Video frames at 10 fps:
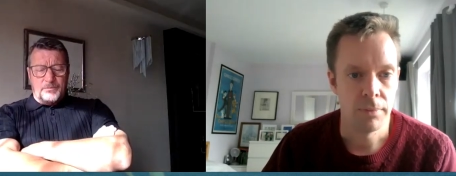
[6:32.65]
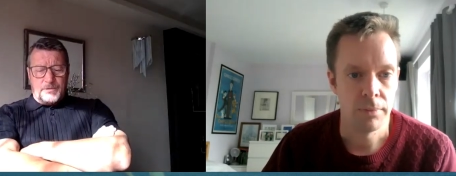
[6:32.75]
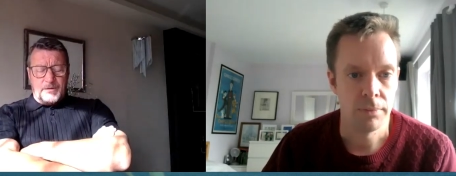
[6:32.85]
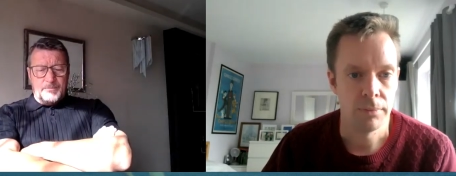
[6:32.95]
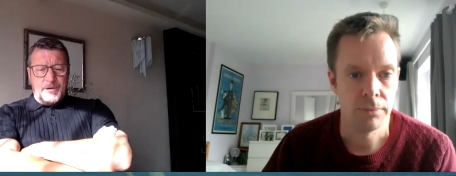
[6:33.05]

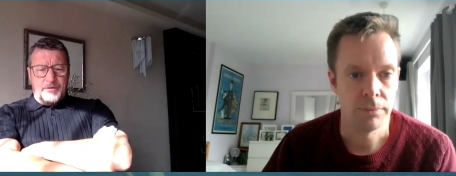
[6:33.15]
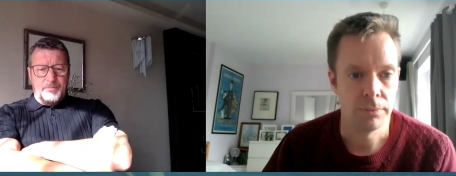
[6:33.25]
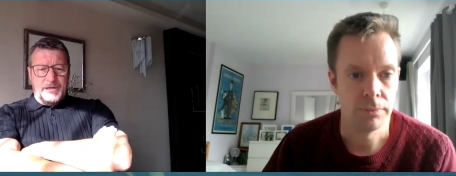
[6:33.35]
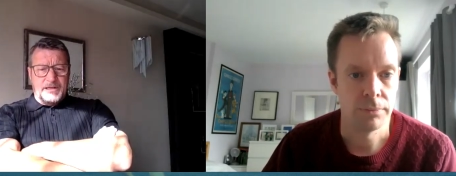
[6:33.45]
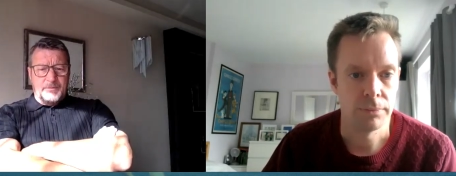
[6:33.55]
Speaker 1: I mean, Bury
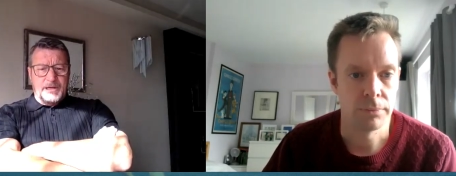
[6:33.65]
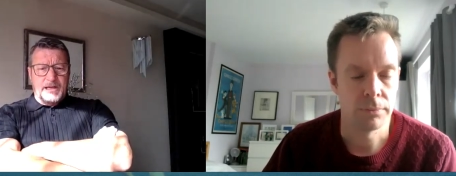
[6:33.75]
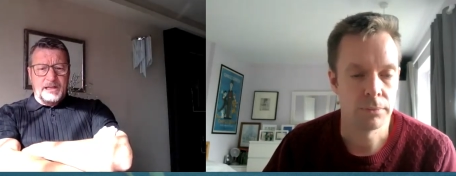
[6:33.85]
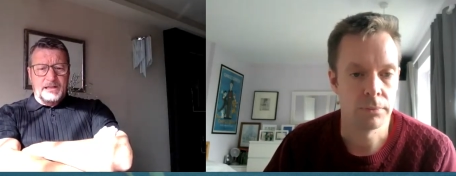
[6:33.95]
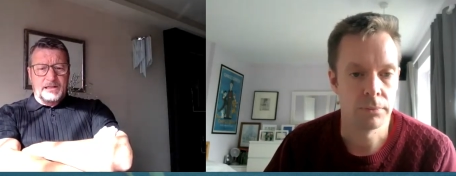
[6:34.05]
had been
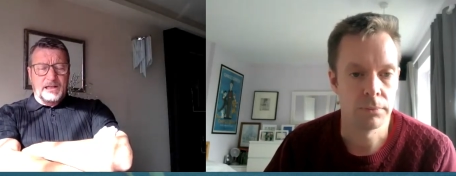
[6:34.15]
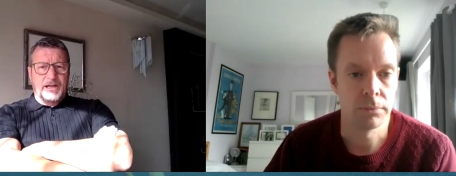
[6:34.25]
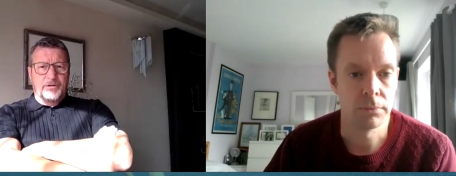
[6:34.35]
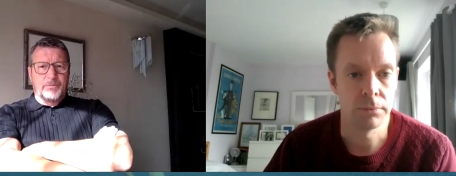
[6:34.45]
keeping a little eye on me